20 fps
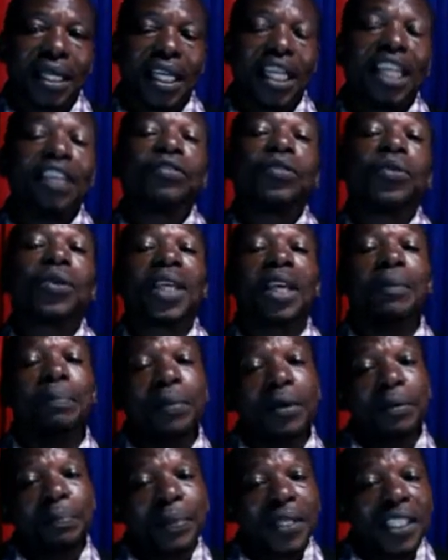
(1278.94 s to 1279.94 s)
If you keep
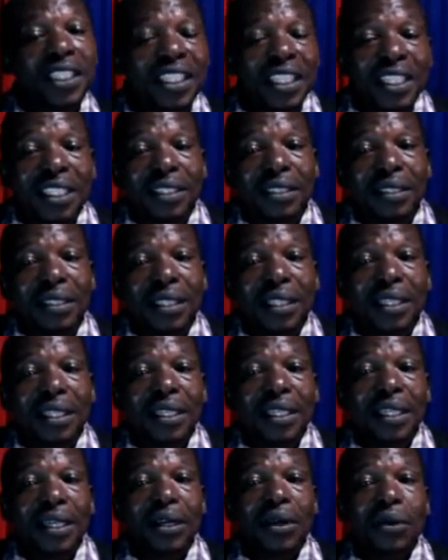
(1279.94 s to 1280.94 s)
repeating
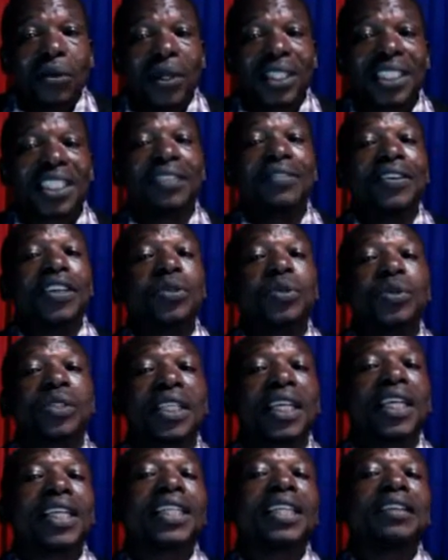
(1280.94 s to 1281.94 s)
whatever you
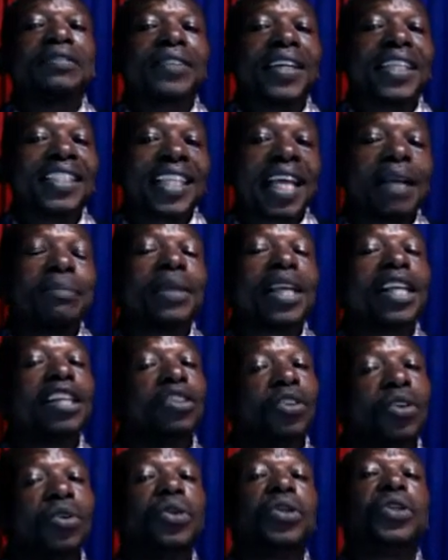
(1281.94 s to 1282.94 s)
say the first time, they'll
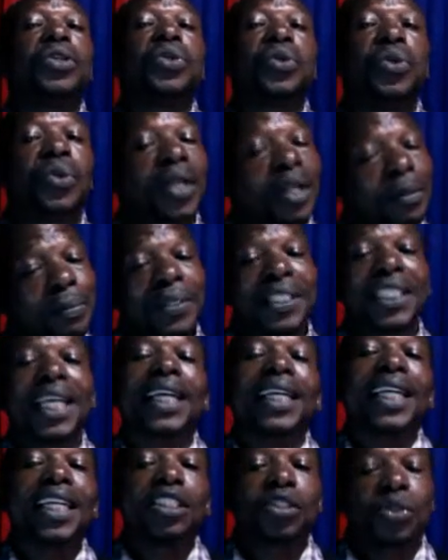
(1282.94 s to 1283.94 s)
know, you will repeat
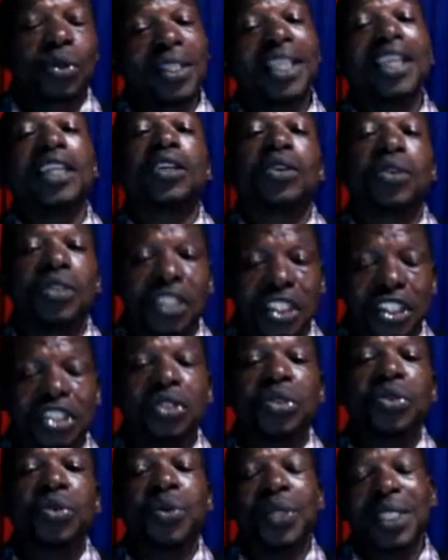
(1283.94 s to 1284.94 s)
again, so they'll
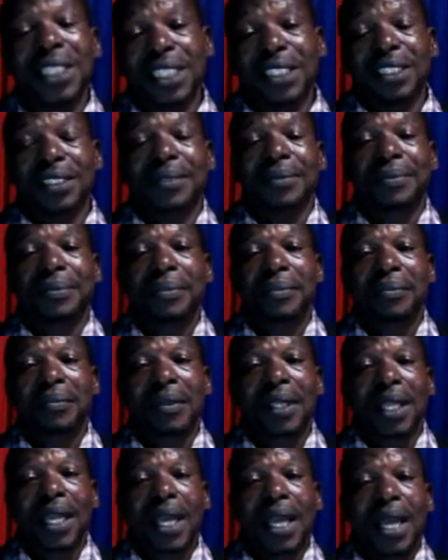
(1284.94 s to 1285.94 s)
continue doing it.
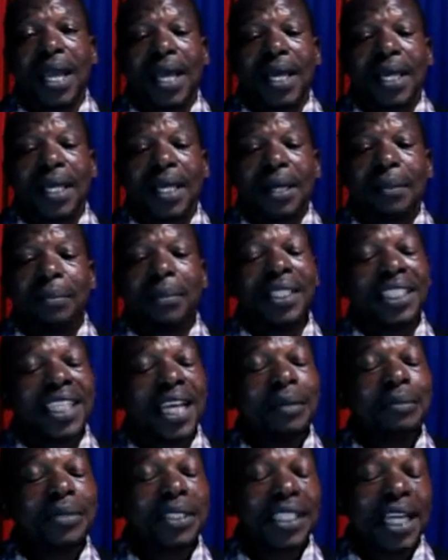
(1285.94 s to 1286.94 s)
Most
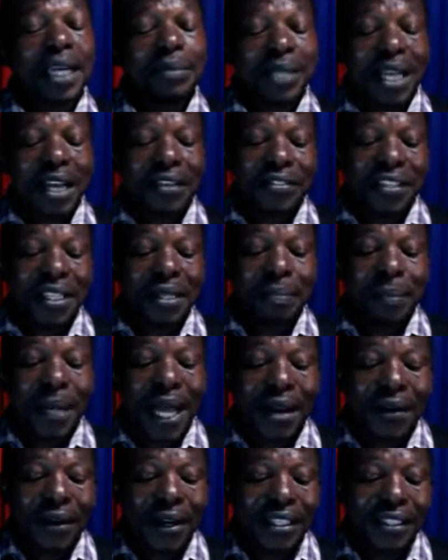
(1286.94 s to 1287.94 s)
times I've seen
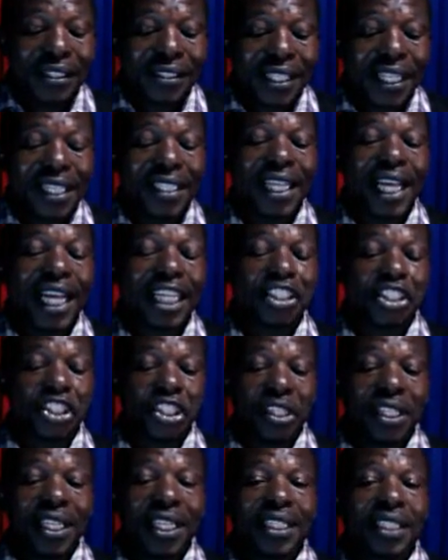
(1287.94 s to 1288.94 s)
parents tell their
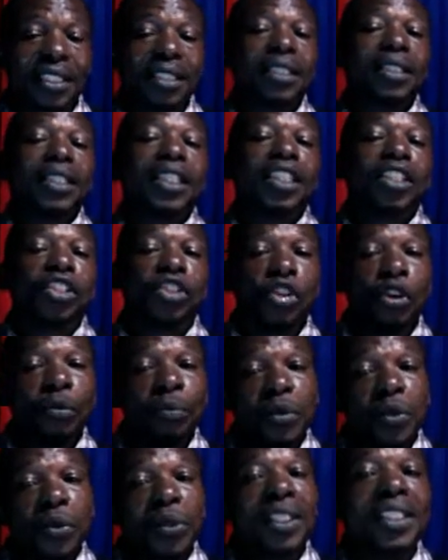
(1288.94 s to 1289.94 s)
children,
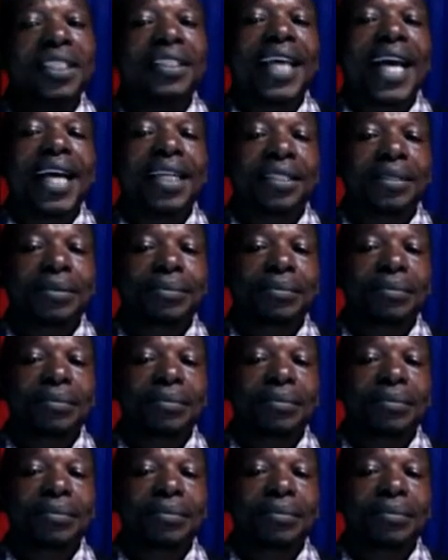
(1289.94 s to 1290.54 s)
stop doing that.